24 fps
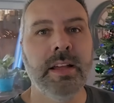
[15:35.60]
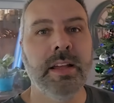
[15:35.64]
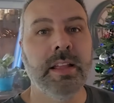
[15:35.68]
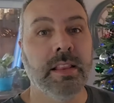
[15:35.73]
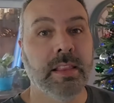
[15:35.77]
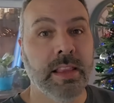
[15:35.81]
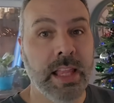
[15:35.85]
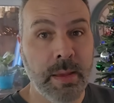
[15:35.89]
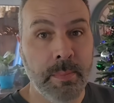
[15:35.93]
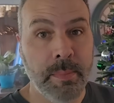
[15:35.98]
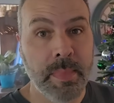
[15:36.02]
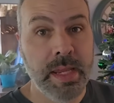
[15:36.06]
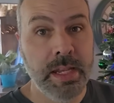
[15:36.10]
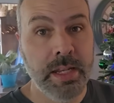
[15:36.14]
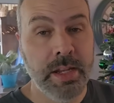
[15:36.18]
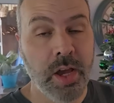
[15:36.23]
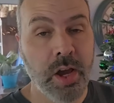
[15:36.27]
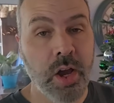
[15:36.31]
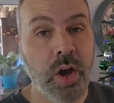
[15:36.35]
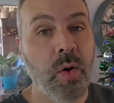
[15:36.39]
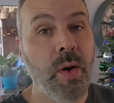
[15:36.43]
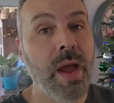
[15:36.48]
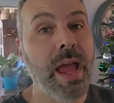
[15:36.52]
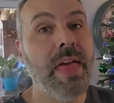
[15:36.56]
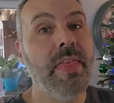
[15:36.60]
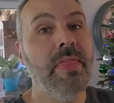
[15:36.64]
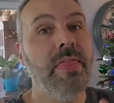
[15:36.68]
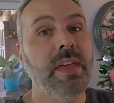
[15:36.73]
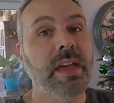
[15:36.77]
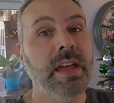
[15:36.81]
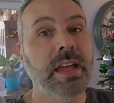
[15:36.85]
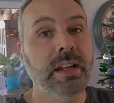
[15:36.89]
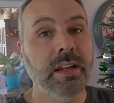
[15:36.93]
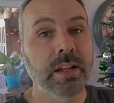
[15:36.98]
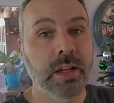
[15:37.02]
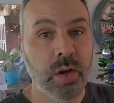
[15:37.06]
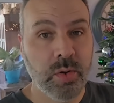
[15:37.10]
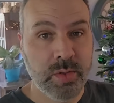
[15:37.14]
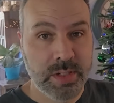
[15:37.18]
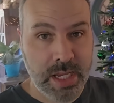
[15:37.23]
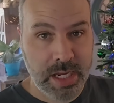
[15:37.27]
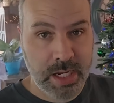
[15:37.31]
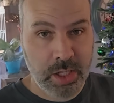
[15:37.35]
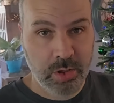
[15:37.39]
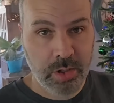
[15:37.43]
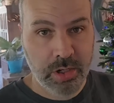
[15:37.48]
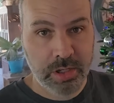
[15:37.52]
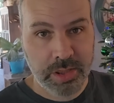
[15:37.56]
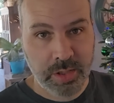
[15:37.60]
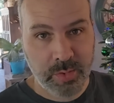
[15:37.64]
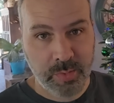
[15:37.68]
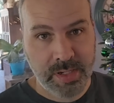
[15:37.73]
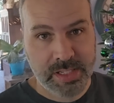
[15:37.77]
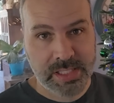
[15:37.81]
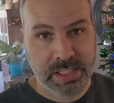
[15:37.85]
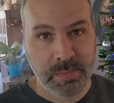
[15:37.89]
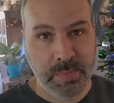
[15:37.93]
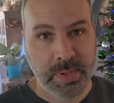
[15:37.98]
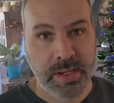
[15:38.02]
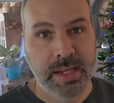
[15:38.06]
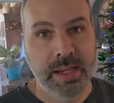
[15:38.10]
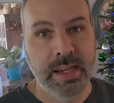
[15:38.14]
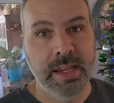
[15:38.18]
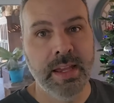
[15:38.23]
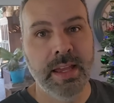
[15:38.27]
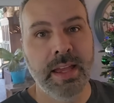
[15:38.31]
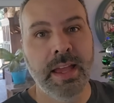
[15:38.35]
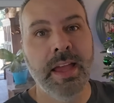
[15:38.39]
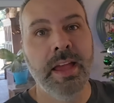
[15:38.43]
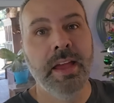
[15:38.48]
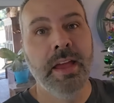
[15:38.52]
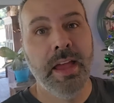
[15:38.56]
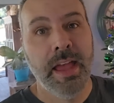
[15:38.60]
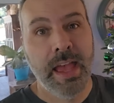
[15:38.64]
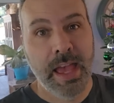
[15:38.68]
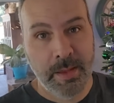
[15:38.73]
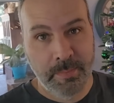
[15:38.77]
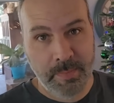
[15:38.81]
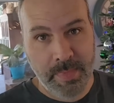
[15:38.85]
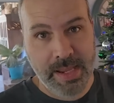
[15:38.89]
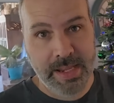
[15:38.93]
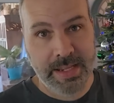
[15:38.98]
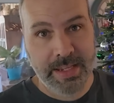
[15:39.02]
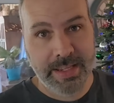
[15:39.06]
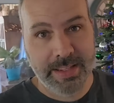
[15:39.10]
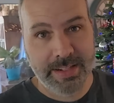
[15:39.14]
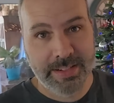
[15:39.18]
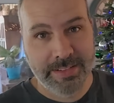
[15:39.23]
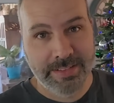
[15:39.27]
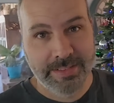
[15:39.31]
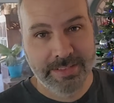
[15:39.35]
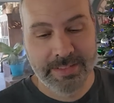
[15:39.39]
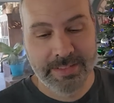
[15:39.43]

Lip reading: let me know and then go take a look at the recipe and make it.